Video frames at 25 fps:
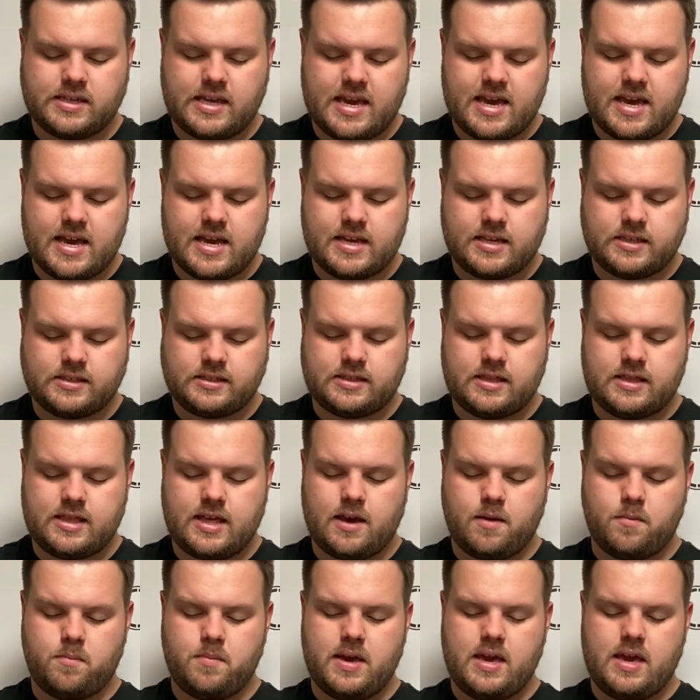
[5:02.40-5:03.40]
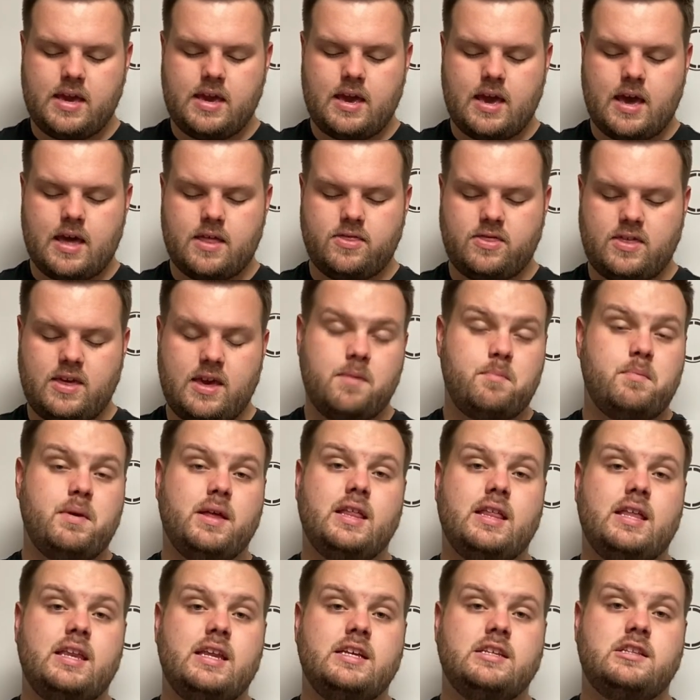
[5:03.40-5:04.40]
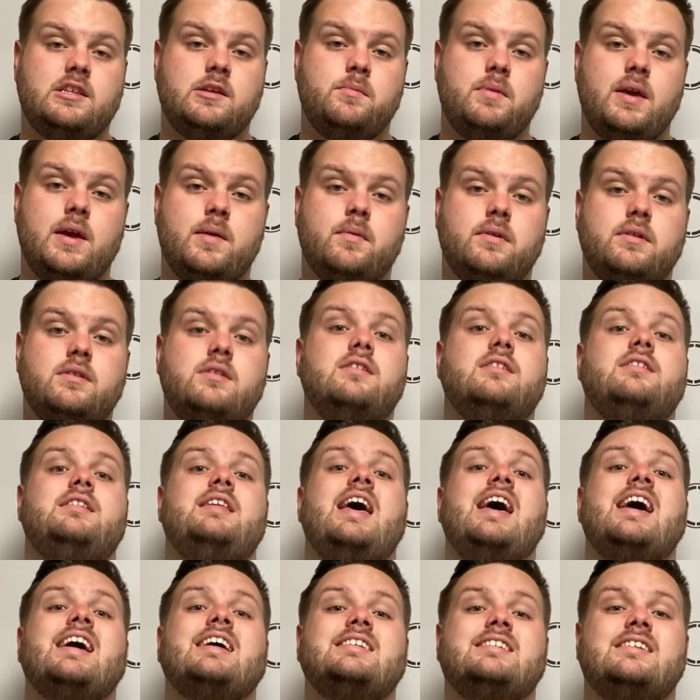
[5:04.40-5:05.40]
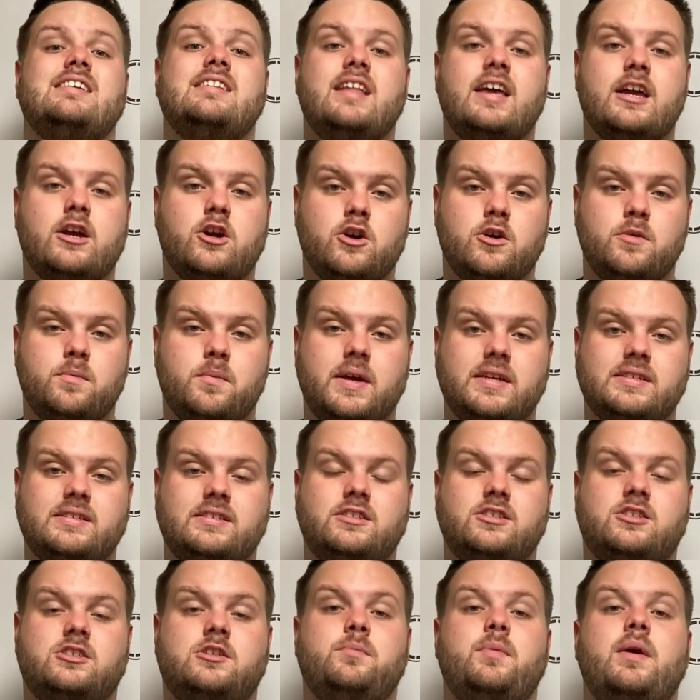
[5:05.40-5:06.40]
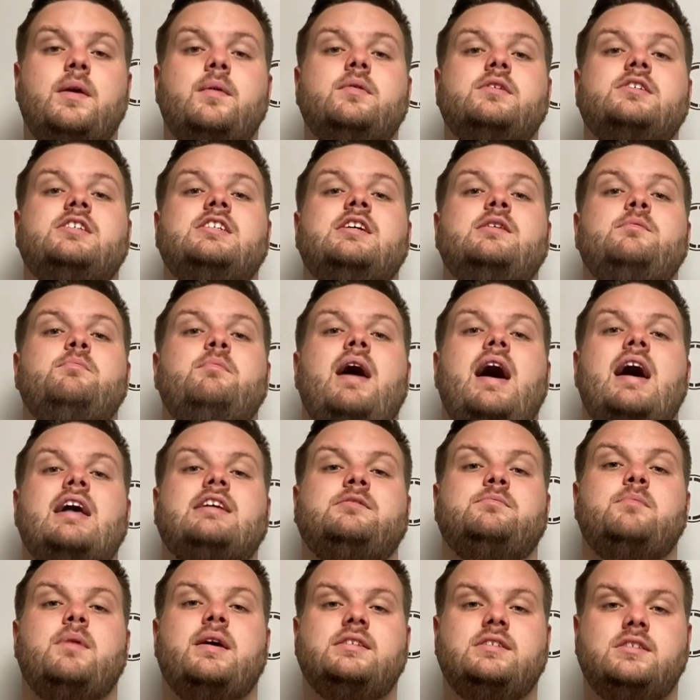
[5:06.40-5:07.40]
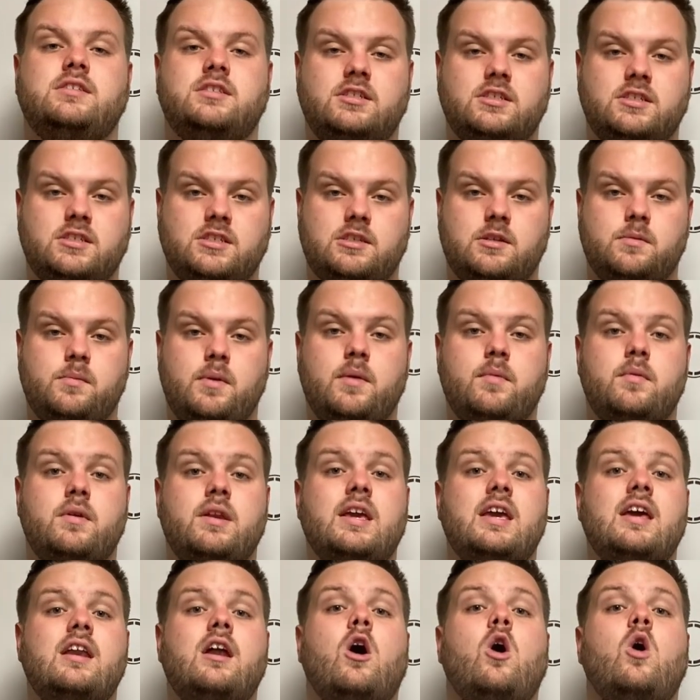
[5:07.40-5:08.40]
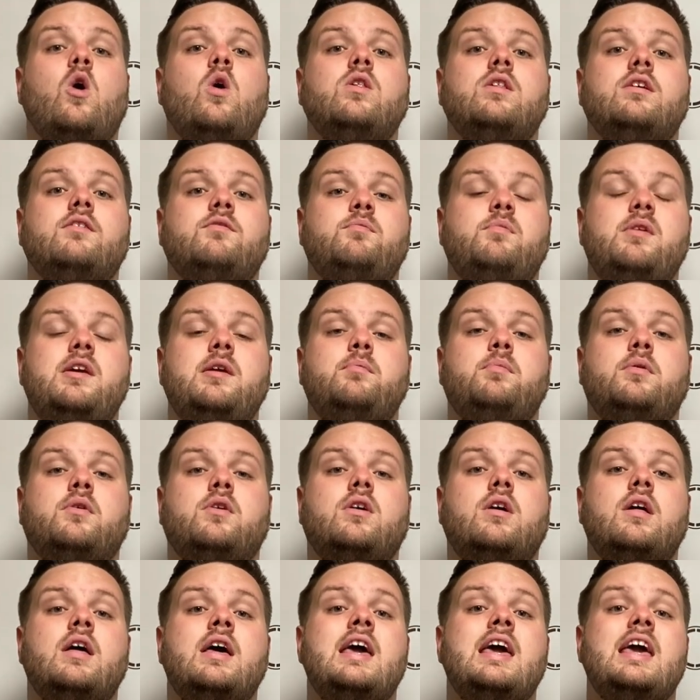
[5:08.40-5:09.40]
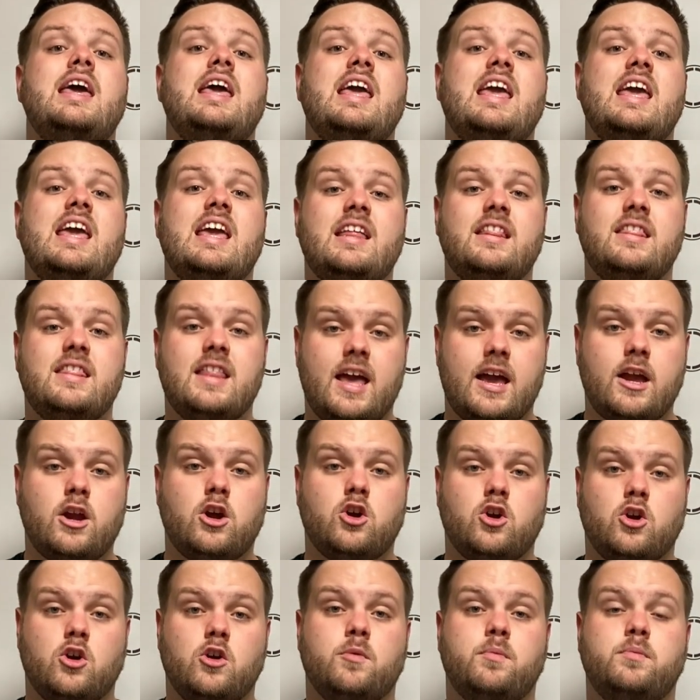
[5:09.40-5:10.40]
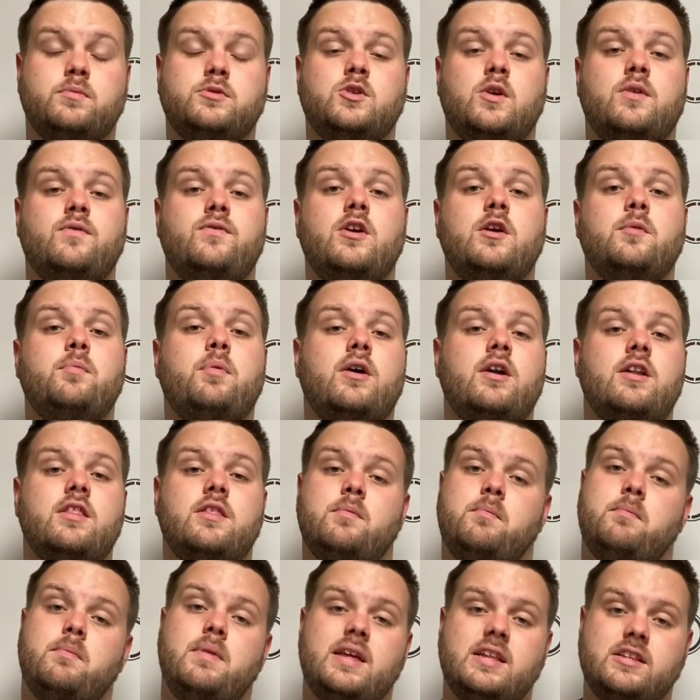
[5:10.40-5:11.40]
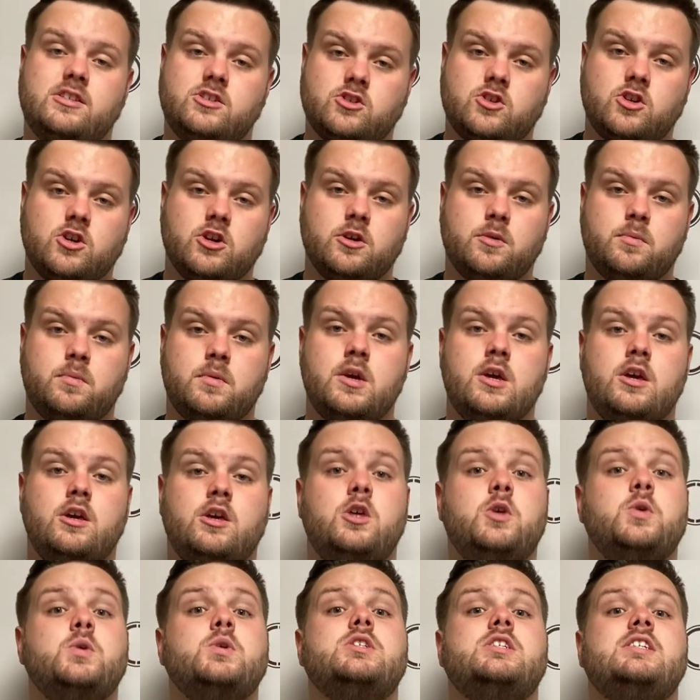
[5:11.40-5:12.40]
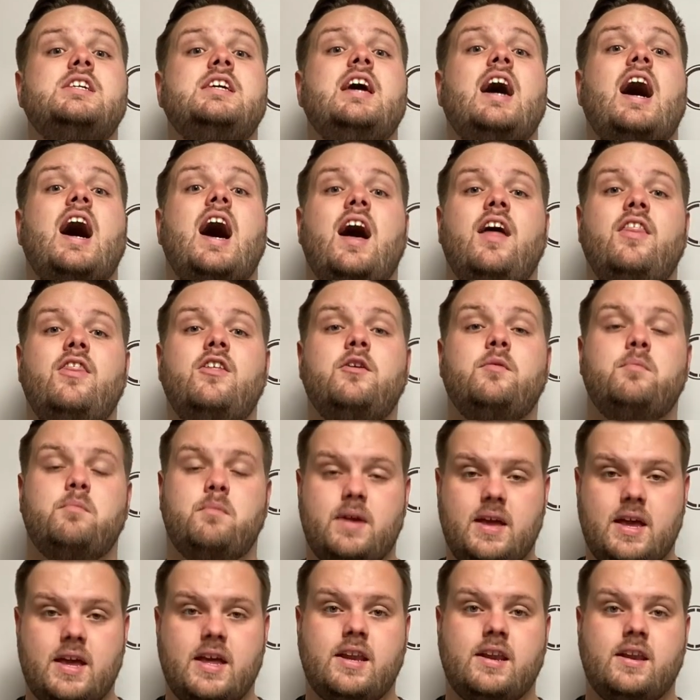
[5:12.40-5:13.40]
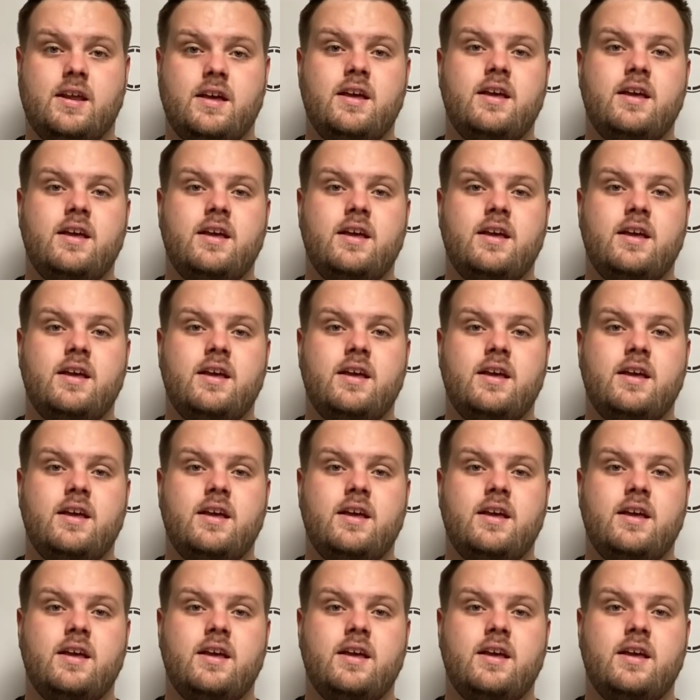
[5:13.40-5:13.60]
is there'll be the ability to be able to text in that group message, to be able to send mass messages, to be able to get a hold of people in that group. So if you're a part of the men's group, you will see other men